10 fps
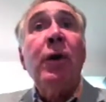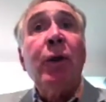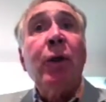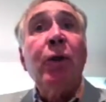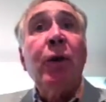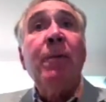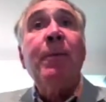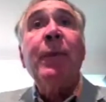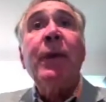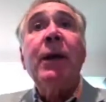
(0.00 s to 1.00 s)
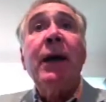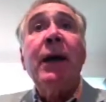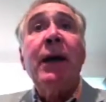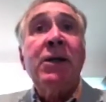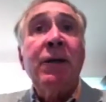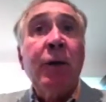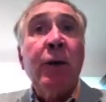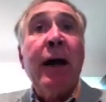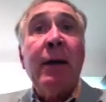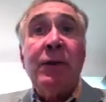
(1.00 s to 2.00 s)
only a third of them had
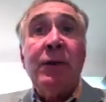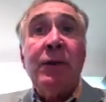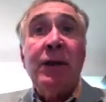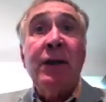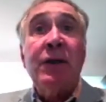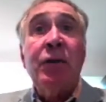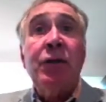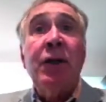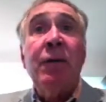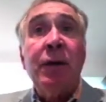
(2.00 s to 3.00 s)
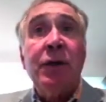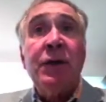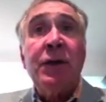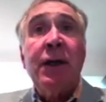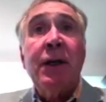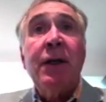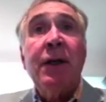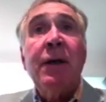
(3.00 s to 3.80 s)
severe Adams TS13 deficiency.